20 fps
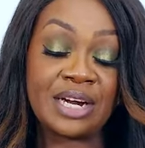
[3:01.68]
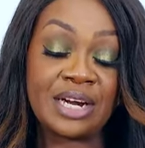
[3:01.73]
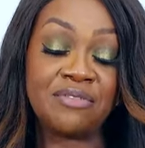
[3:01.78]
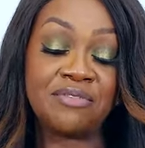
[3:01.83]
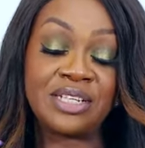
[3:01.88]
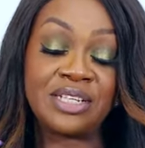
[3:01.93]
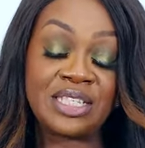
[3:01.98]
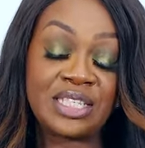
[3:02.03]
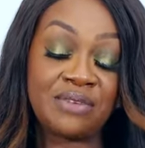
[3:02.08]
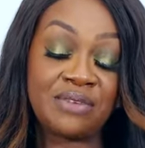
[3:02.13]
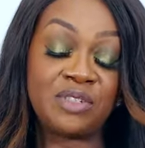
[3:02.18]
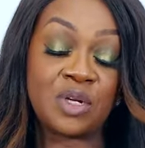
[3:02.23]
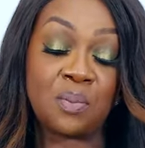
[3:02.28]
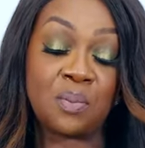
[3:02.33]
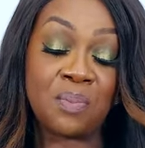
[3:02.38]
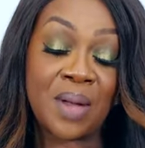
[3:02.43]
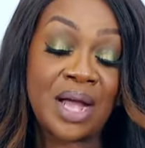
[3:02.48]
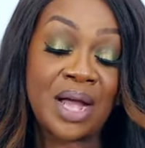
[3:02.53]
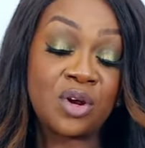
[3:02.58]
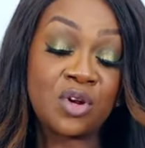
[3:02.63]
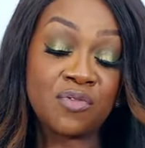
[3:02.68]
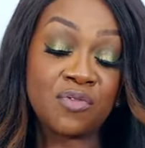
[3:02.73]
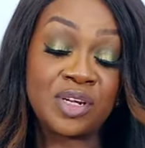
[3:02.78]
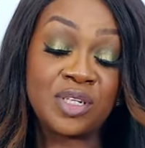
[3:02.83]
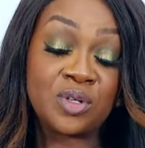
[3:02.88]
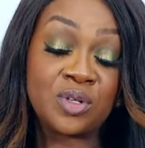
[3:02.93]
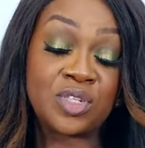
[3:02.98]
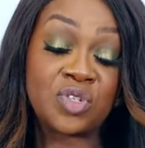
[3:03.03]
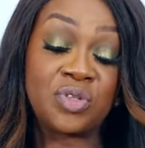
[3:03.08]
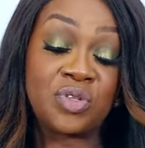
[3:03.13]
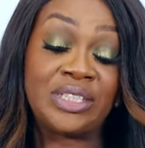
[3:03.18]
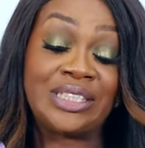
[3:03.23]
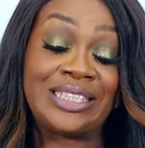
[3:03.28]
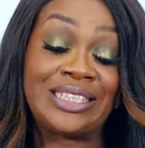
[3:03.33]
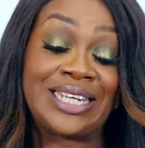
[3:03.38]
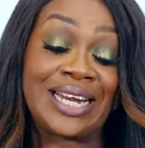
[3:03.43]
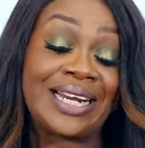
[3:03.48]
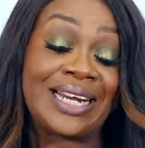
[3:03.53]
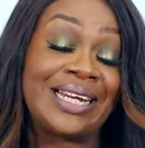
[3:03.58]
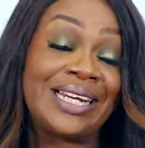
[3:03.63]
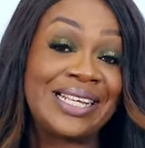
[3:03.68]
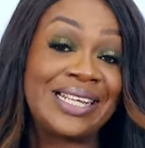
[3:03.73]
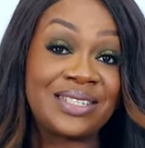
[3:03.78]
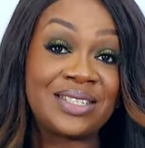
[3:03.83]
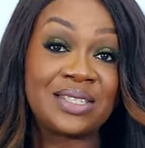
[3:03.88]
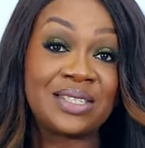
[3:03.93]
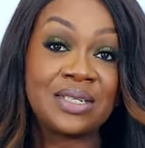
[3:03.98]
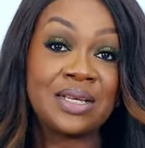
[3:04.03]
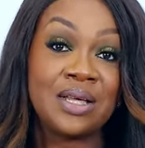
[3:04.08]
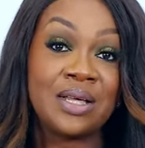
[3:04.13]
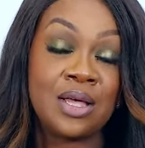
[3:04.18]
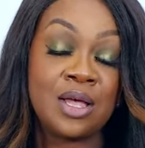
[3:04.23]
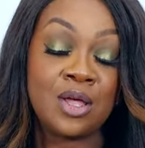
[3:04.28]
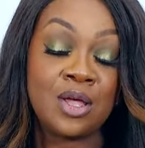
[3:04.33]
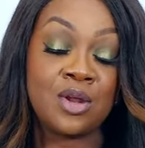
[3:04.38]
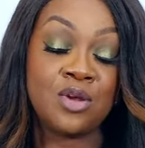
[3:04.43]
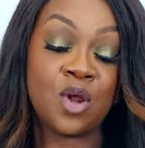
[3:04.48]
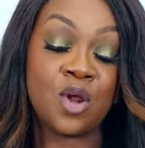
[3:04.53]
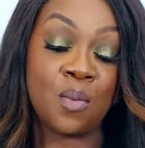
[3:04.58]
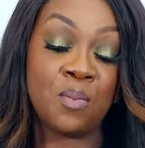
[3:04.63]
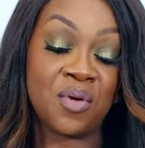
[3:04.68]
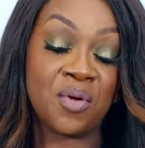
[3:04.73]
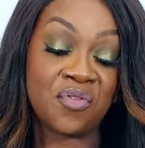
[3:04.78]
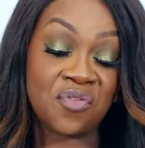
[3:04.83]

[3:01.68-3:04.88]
and received the Bank of Industry checklist. Number